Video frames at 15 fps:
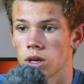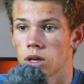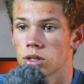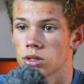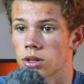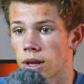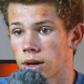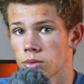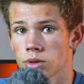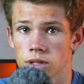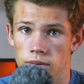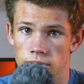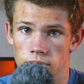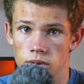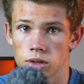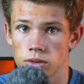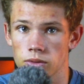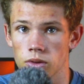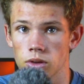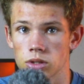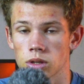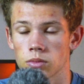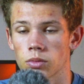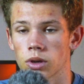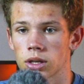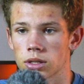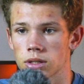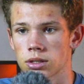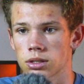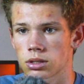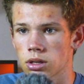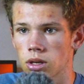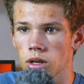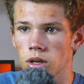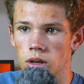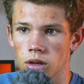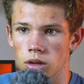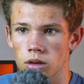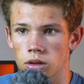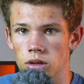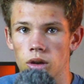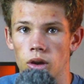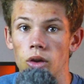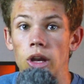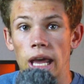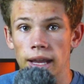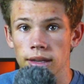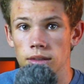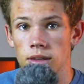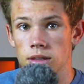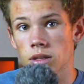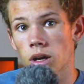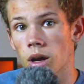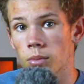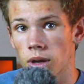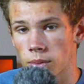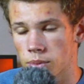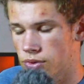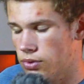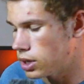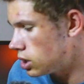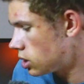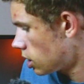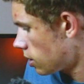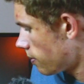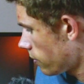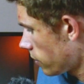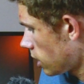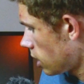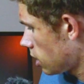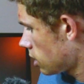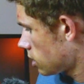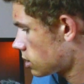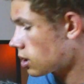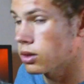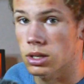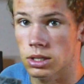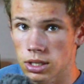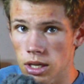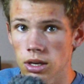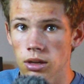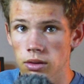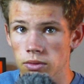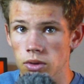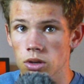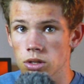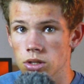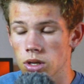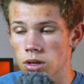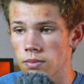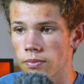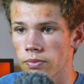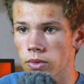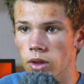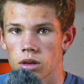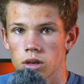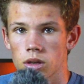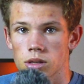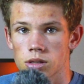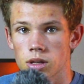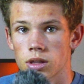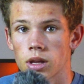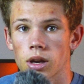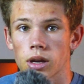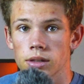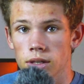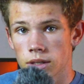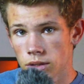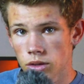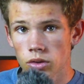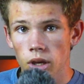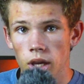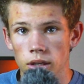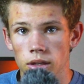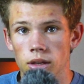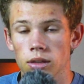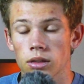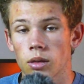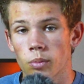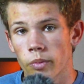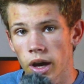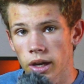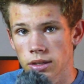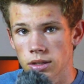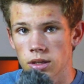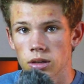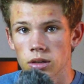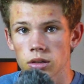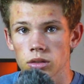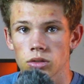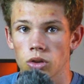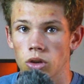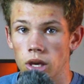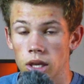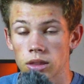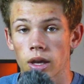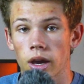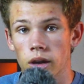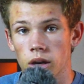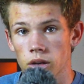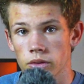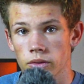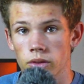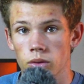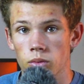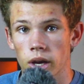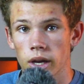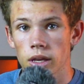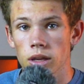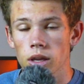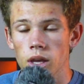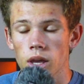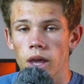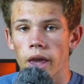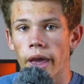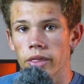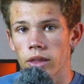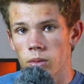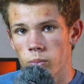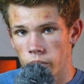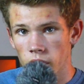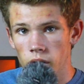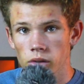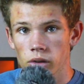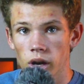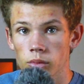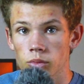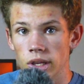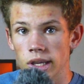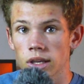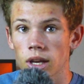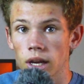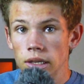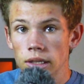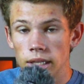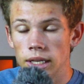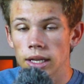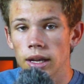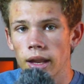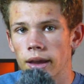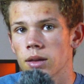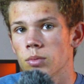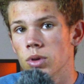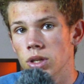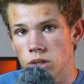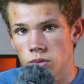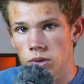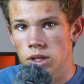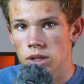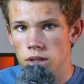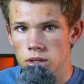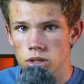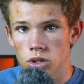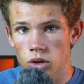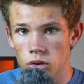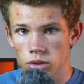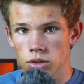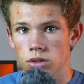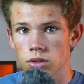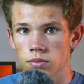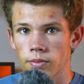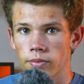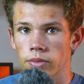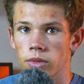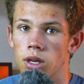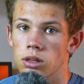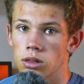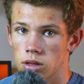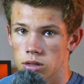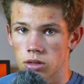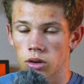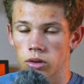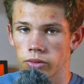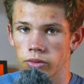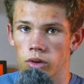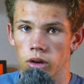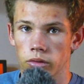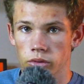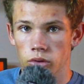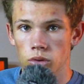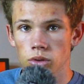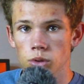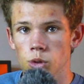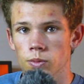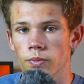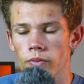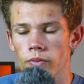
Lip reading: So that was the first version, but it's lacked the time-lapse feature. So the second version, so then I disconnected the button to get that out of the way, and then programmed in a delay between the shots in the software, of course,